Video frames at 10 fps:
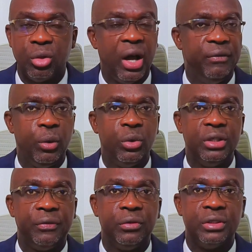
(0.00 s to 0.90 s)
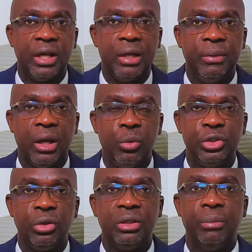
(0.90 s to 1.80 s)
So have a wonderful time, and I
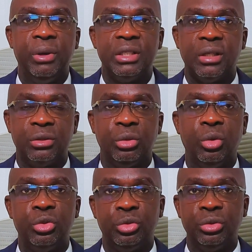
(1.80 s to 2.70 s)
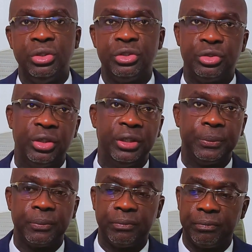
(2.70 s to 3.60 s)
wish you all the best as you go through this
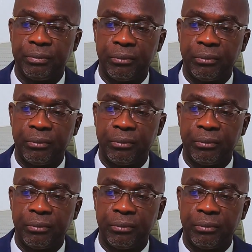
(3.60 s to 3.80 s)
training.